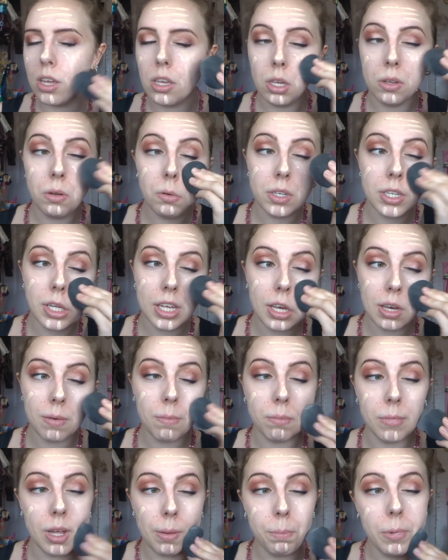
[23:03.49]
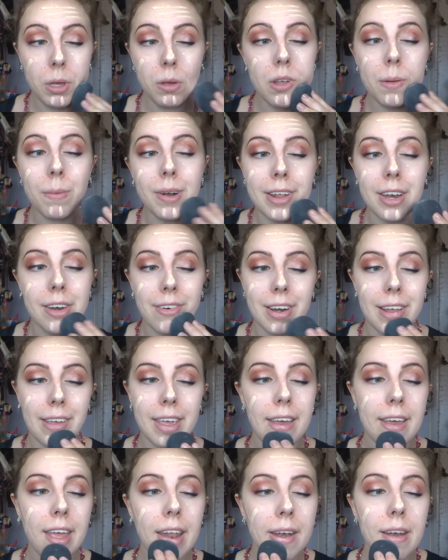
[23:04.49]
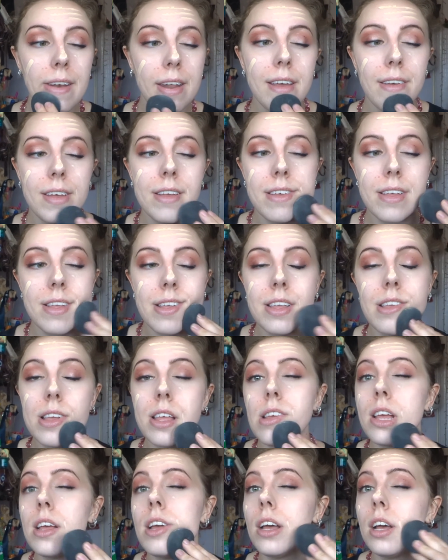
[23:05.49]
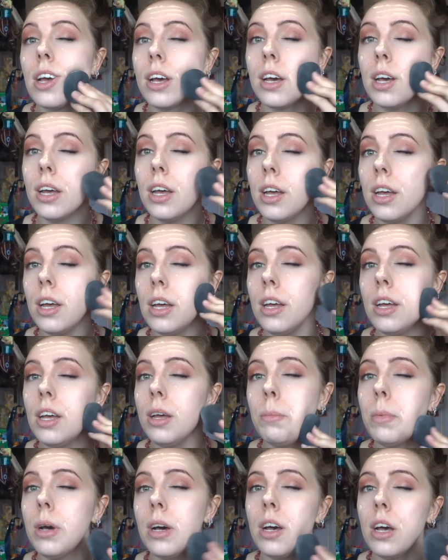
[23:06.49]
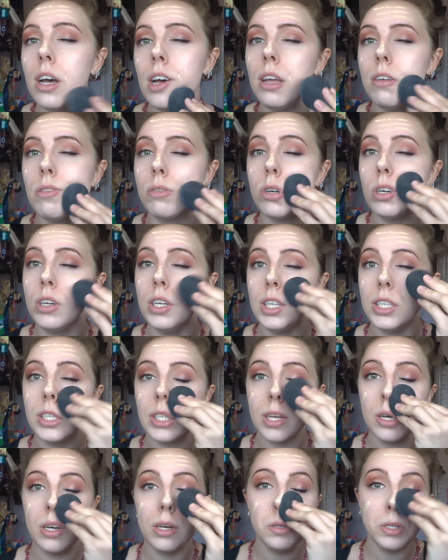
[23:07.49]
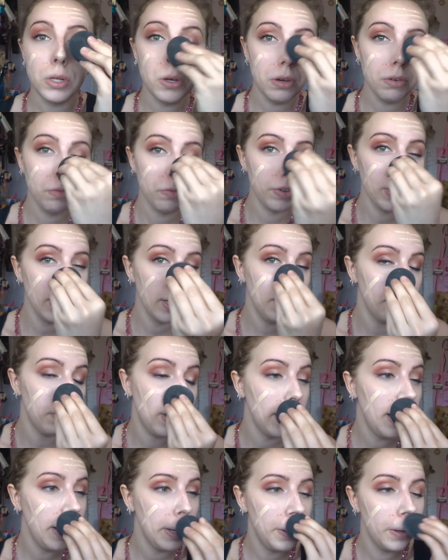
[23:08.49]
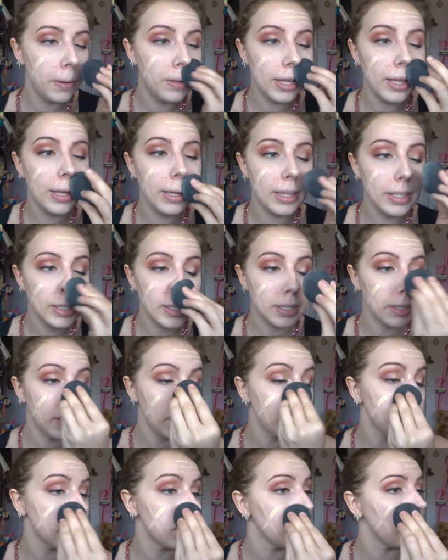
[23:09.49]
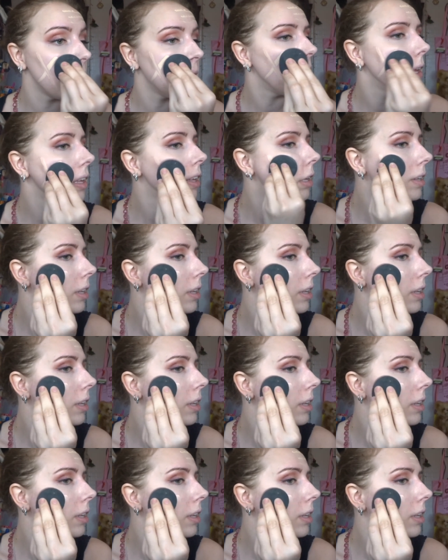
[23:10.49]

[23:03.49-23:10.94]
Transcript: Using my Beauty Blender again. And my voice goes all funny when I do this, but that's okay.